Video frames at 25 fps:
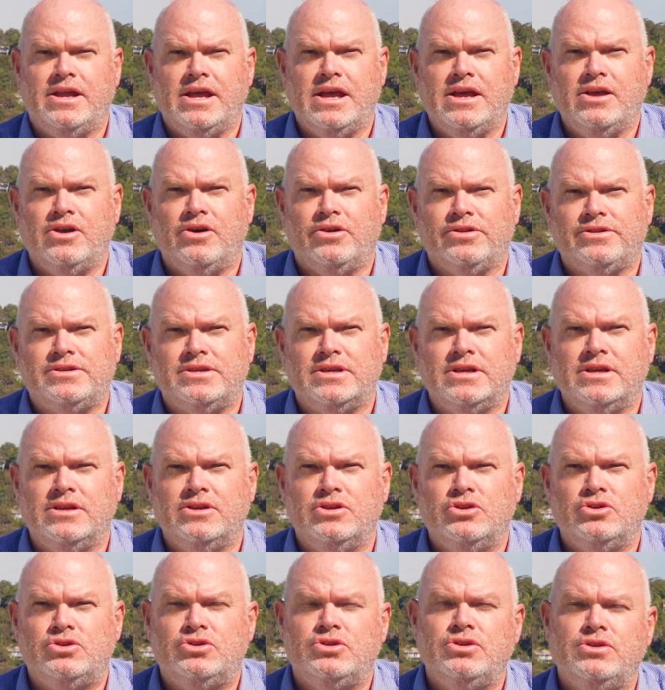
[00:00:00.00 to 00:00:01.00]
Eyachts
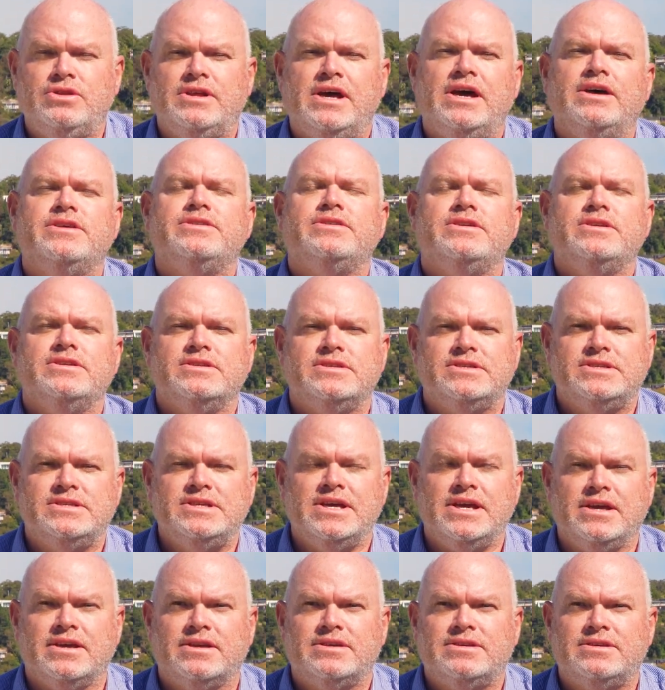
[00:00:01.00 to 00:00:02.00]
in
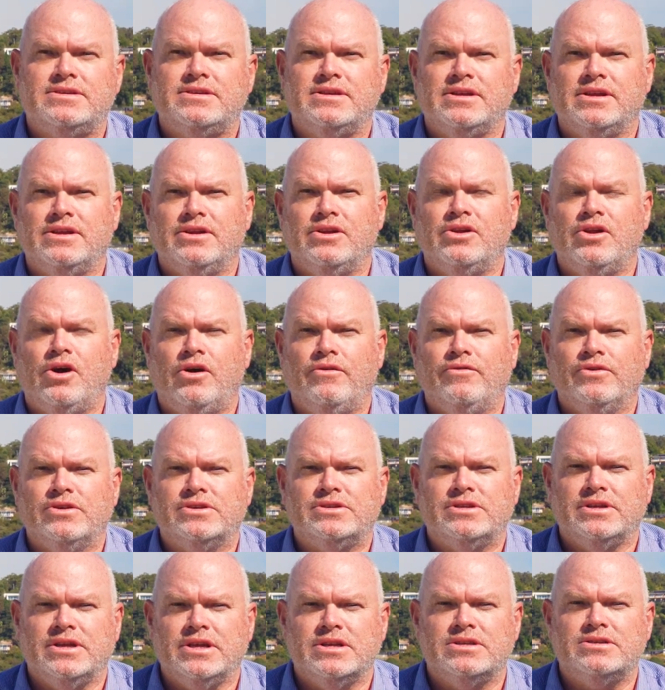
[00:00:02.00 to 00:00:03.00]
2006, and
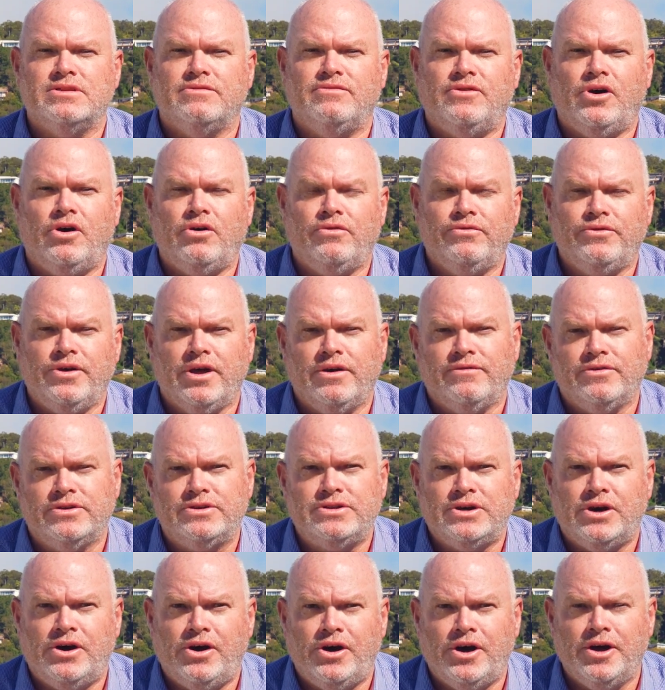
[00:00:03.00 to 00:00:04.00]
obviously it's evolved over
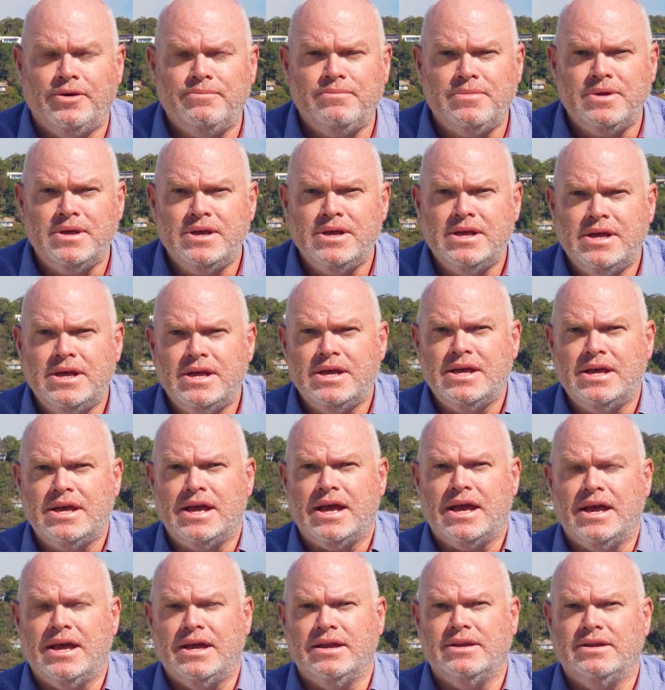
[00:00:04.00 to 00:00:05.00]
time.
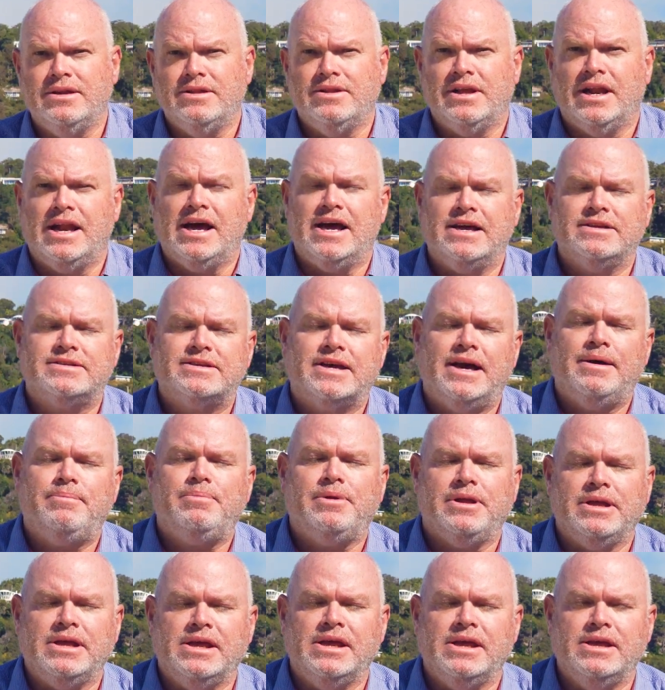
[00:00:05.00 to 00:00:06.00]
And in the last
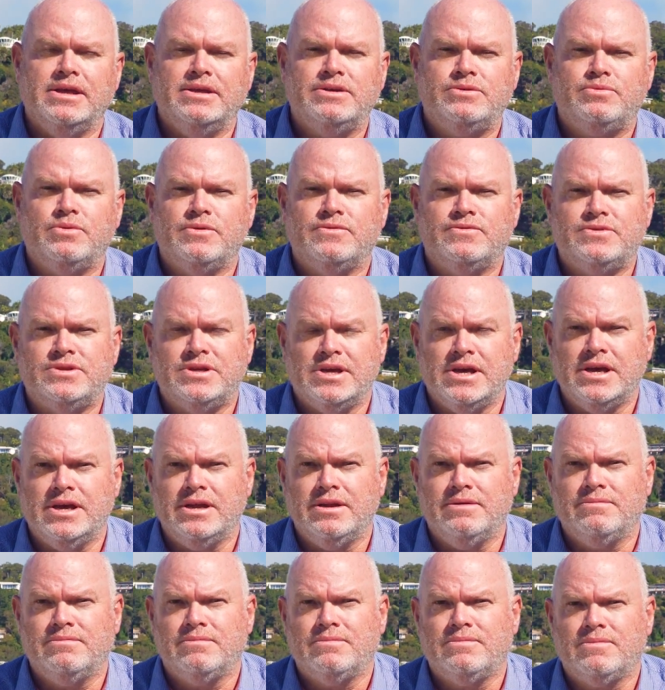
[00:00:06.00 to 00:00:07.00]
couple of years, we've
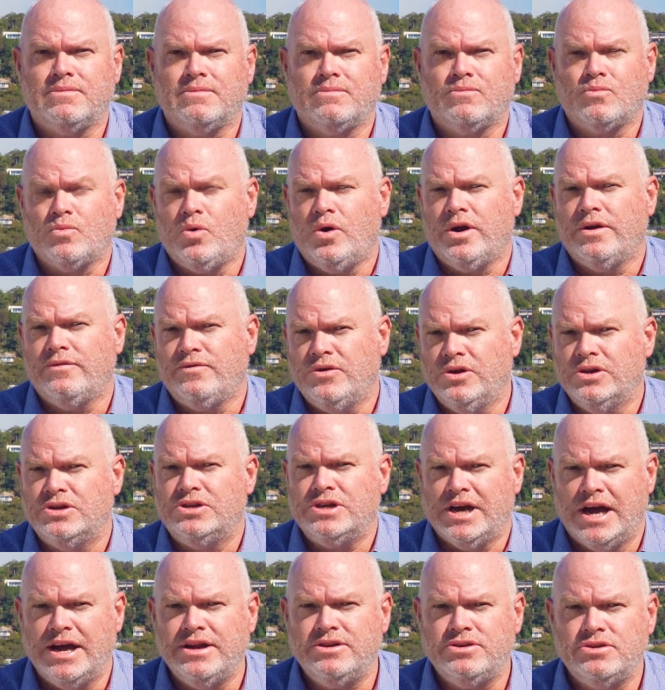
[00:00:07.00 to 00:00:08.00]
seen quite a few
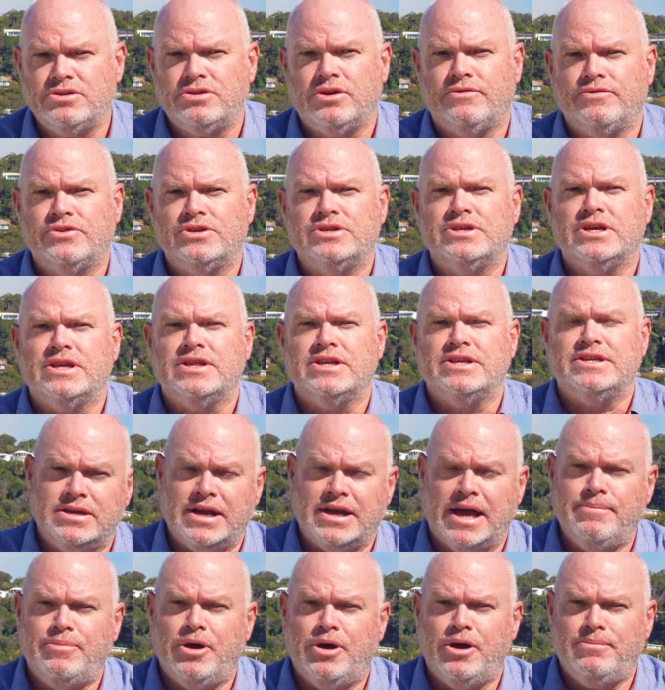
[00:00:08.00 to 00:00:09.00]
changes, obviously in the
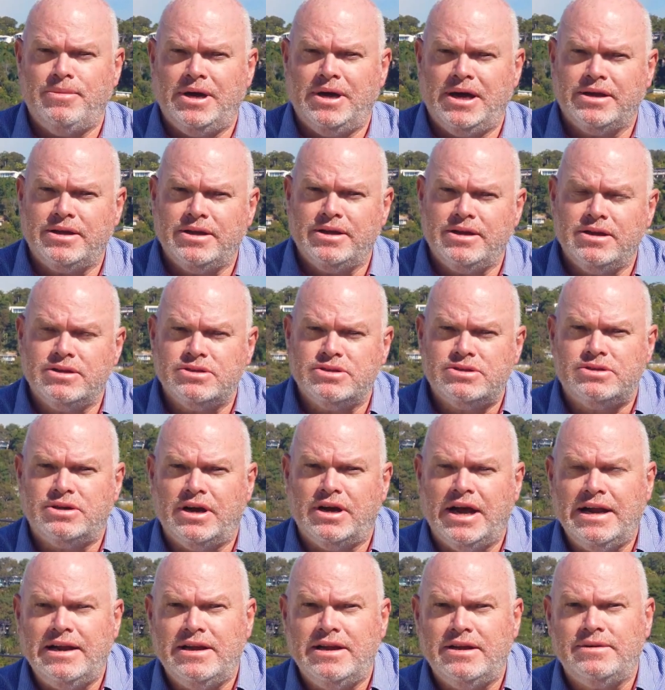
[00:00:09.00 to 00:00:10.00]
day boat market in
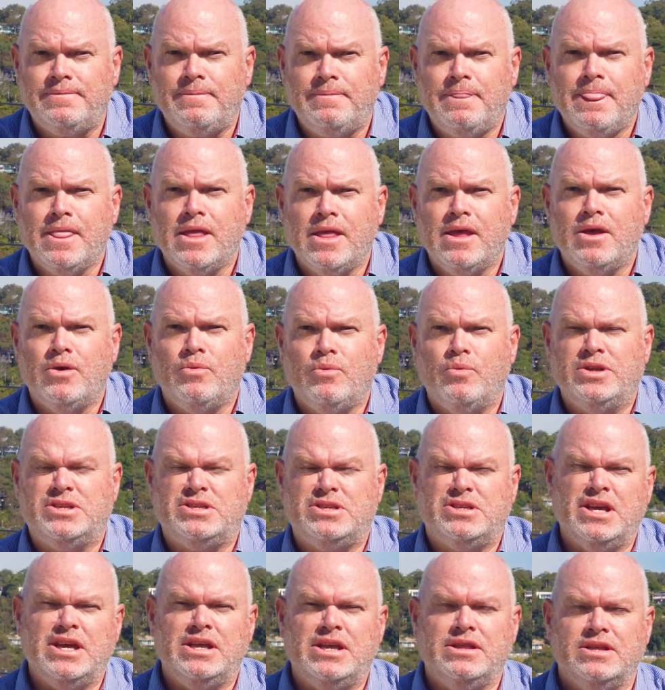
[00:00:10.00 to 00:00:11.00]
Australia. We'd
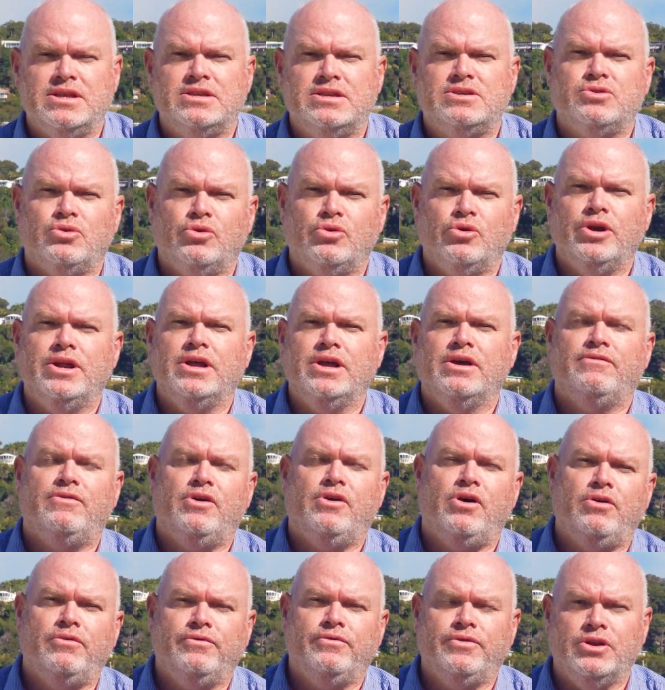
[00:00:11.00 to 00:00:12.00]
seen this already
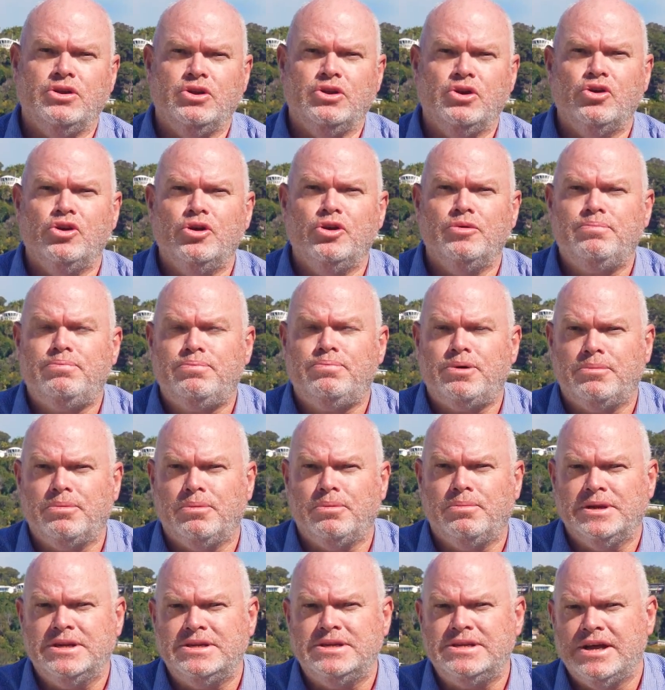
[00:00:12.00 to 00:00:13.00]
evolve in Europe
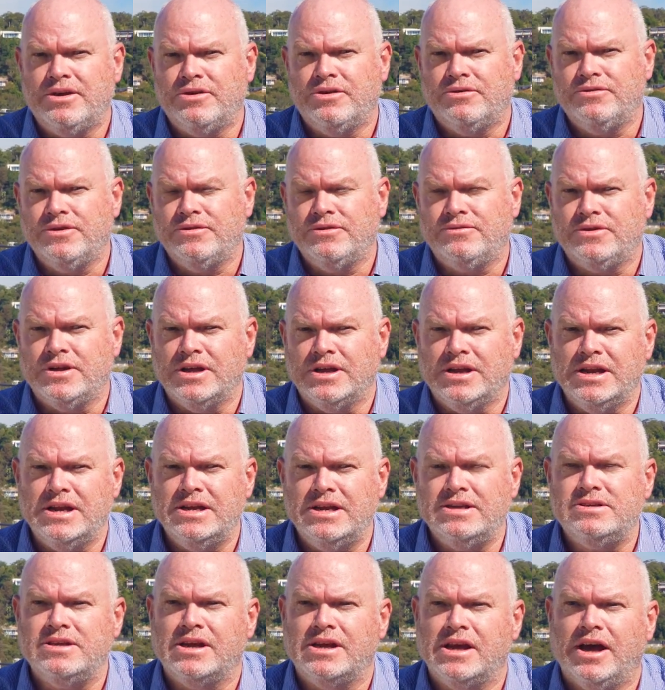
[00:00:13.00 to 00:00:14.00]
probably 10 or 15
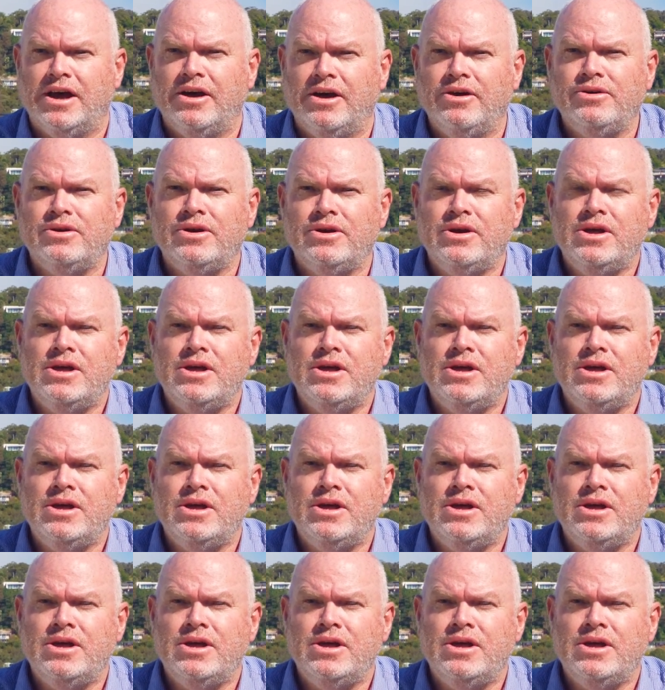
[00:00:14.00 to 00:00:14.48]
years ago.